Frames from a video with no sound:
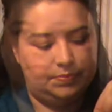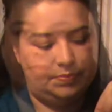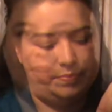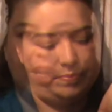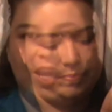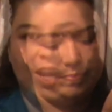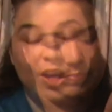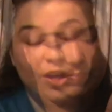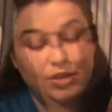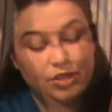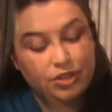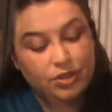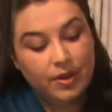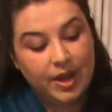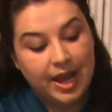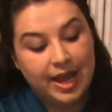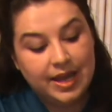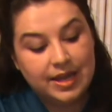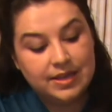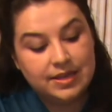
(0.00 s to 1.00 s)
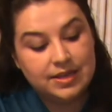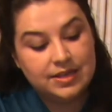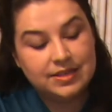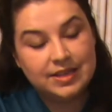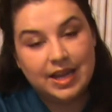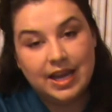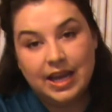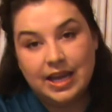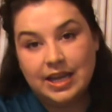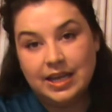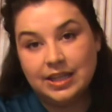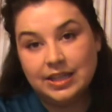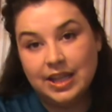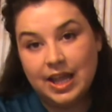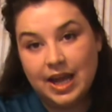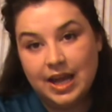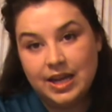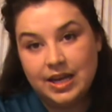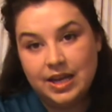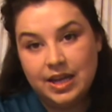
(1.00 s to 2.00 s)
It also has a
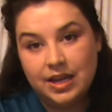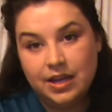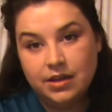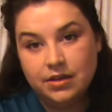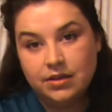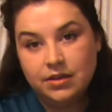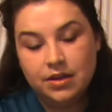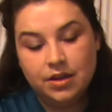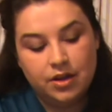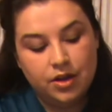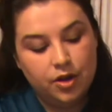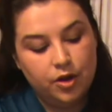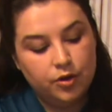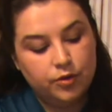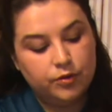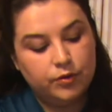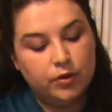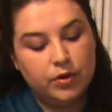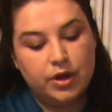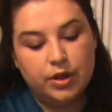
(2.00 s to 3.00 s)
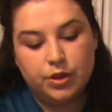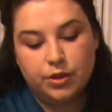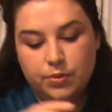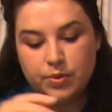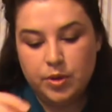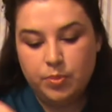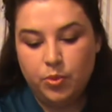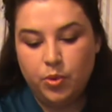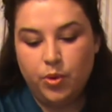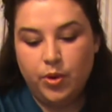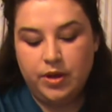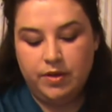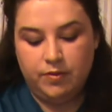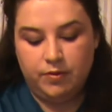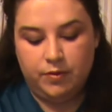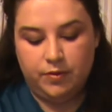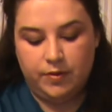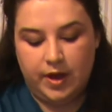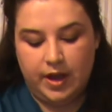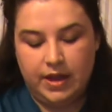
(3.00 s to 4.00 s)
line in for a three point
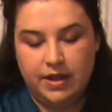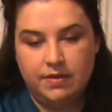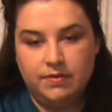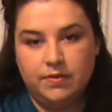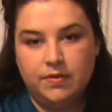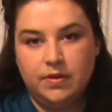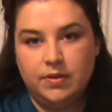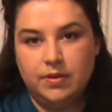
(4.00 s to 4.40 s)
five